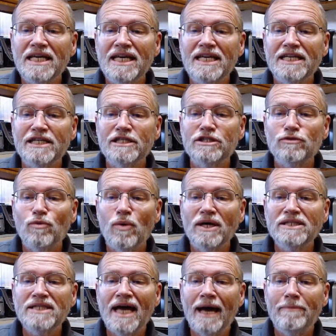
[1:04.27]
is
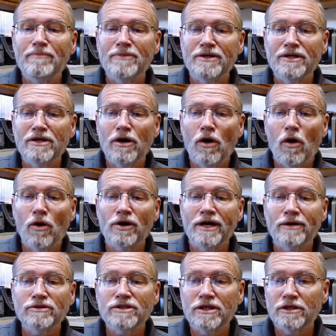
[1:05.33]
what's happened on
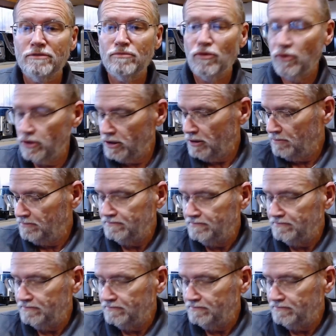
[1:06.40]
our southern border.